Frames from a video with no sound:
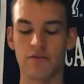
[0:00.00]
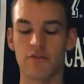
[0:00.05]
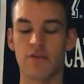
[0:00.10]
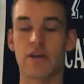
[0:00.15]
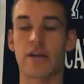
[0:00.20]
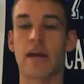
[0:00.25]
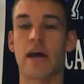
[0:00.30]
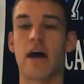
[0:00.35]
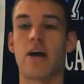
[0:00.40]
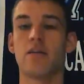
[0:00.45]
you for
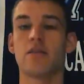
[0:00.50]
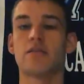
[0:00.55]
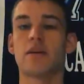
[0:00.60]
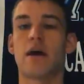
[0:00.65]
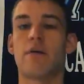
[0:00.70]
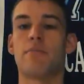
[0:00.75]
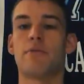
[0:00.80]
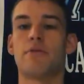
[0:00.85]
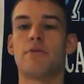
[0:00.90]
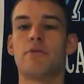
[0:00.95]
the countless
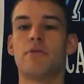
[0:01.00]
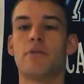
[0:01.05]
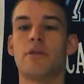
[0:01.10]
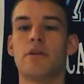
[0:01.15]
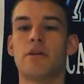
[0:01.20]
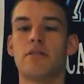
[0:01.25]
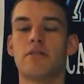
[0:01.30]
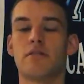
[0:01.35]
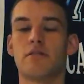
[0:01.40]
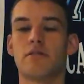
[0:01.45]

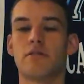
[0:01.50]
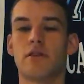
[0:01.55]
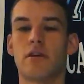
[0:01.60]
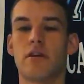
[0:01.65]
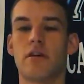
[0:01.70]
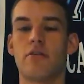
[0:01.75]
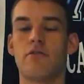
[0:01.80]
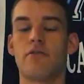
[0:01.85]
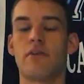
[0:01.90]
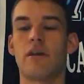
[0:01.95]
opportunities to
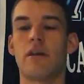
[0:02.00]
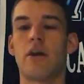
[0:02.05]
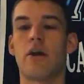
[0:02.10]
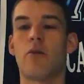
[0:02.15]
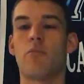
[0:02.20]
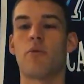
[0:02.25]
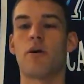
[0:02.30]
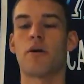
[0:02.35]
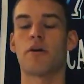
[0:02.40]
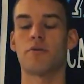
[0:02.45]
serve and
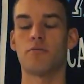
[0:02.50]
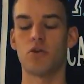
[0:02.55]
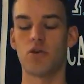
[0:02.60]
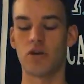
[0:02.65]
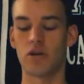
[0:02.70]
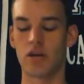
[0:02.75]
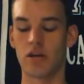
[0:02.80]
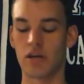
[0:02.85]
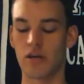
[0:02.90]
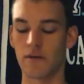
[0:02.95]
help our
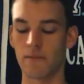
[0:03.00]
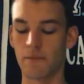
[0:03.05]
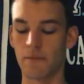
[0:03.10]
community.